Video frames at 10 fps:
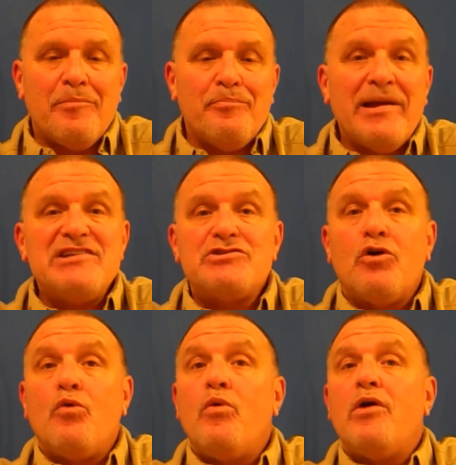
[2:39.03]
based
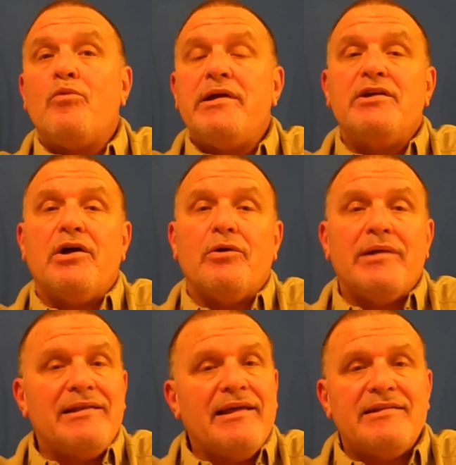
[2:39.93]
on what we know.
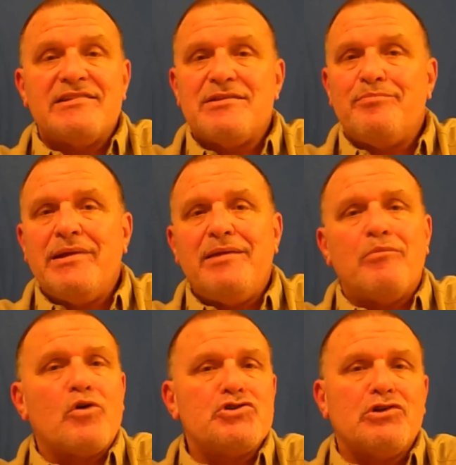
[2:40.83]
And that doesn't mean
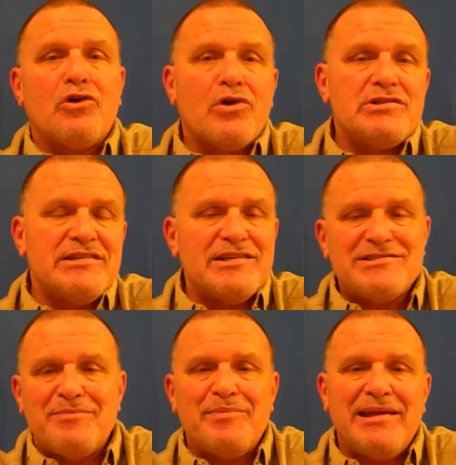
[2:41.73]
martial arts. It
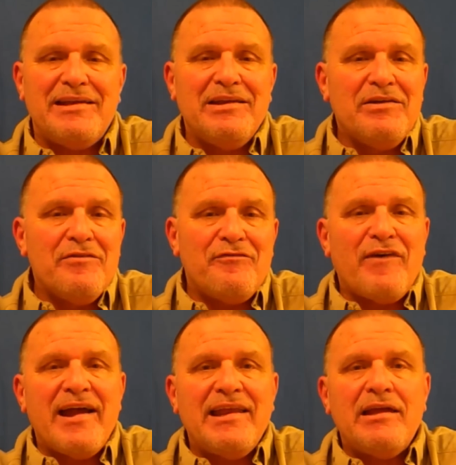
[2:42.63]
doesn't mean
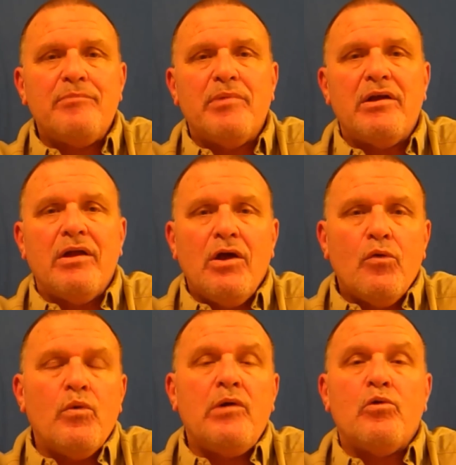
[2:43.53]
fighting, but
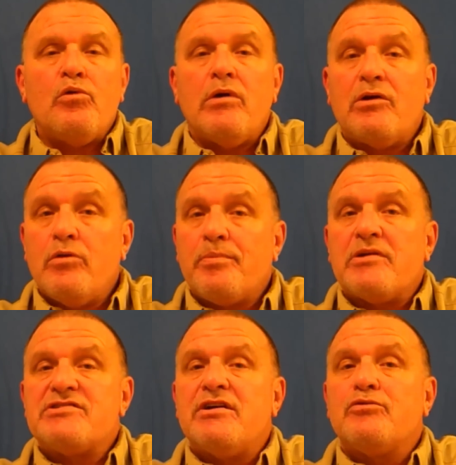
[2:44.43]
we will equip
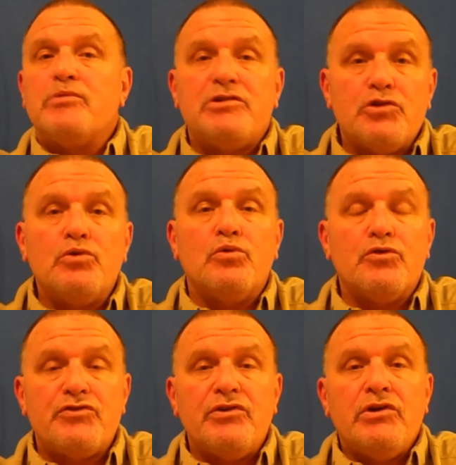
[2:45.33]
ourselves with
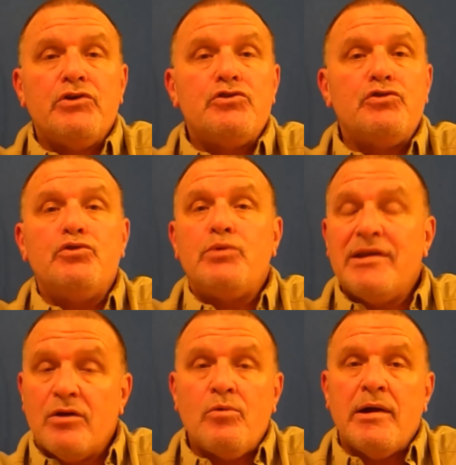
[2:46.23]
tools to
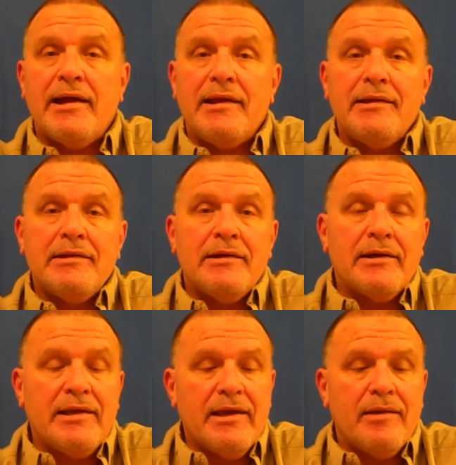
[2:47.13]
get away.
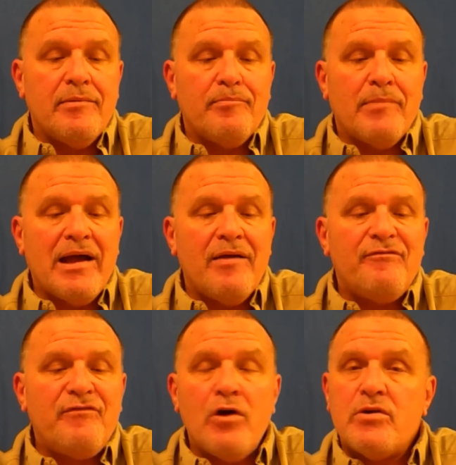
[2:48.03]
Again, my
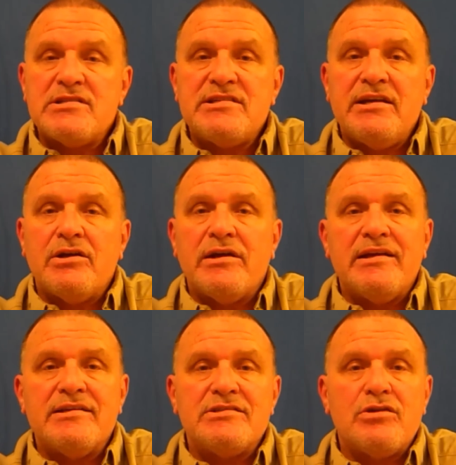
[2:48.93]
focus here
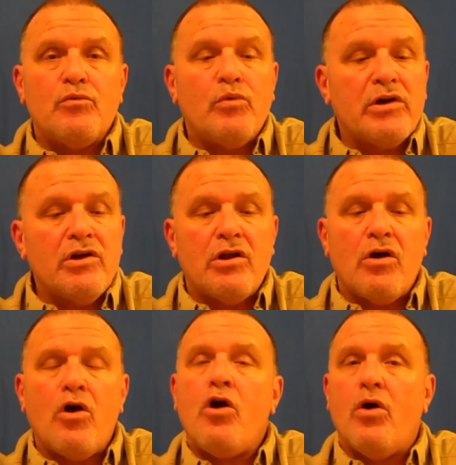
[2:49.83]
is we're going to
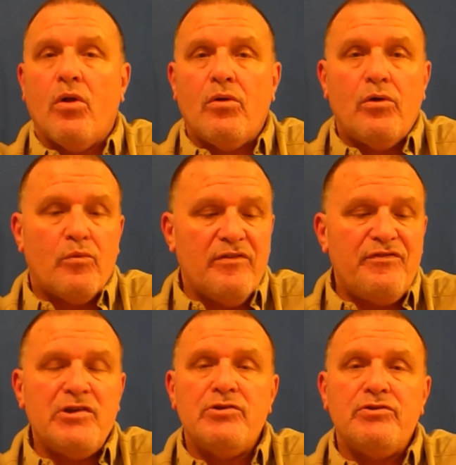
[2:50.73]
all
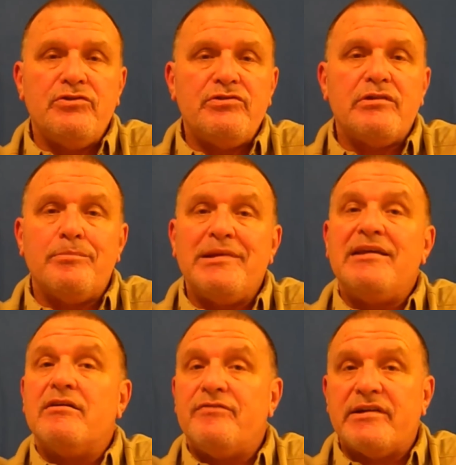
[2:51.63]
refuse to
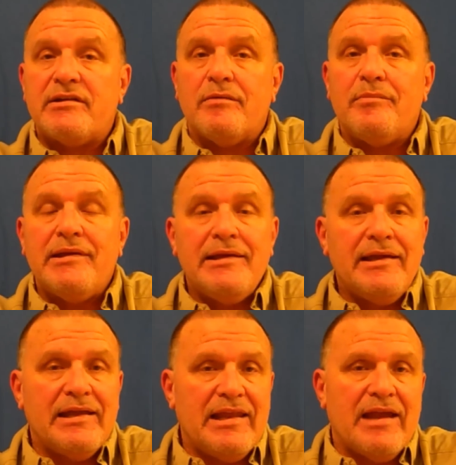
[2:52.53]
be a victim
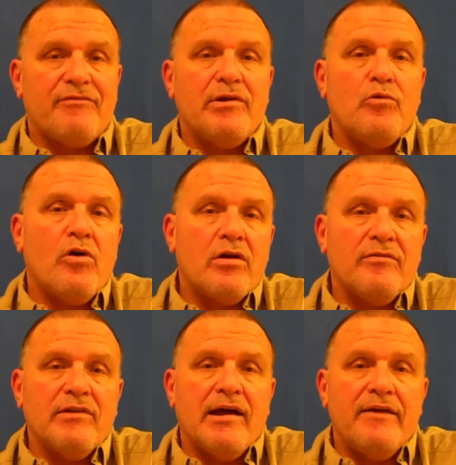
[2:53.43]
in every walk
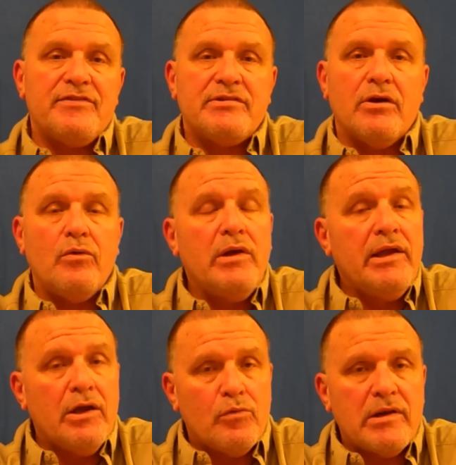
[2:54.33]
of life. So,
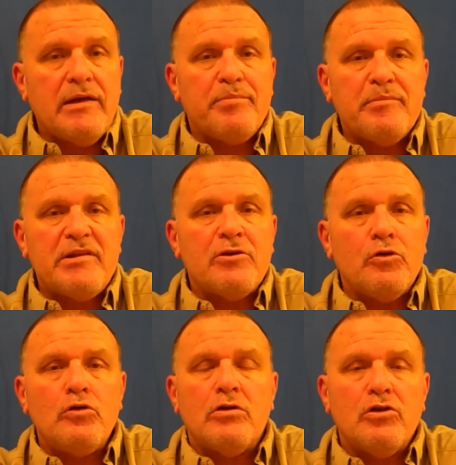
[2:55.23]
and we're going to implement the
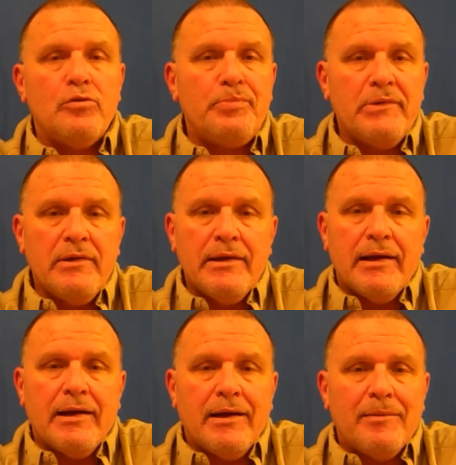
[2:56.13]
OODA loop
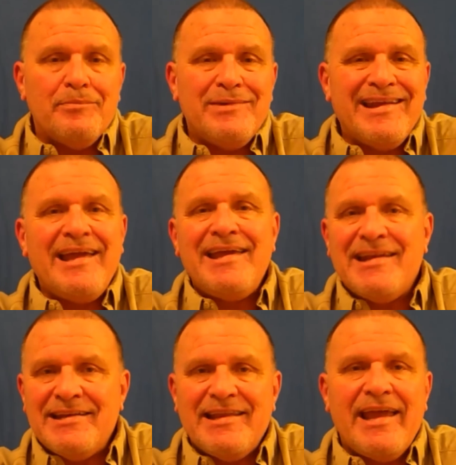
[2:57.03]
day in
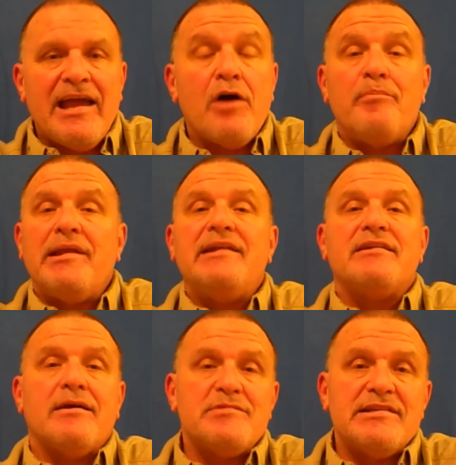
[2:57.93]
and day out many
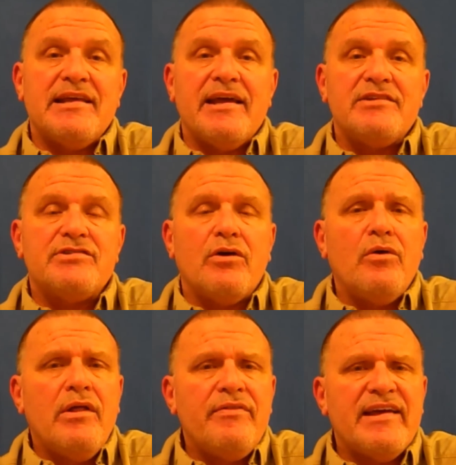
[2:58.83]
times a day. So
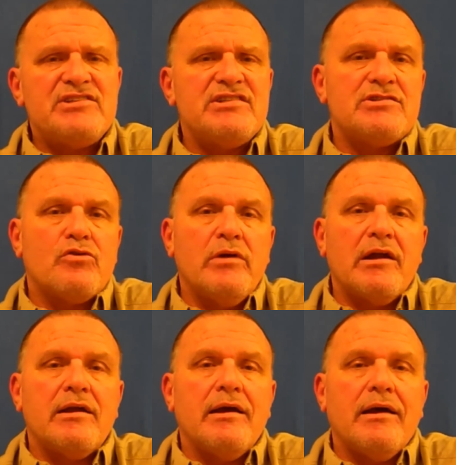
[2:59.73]
that's just a quick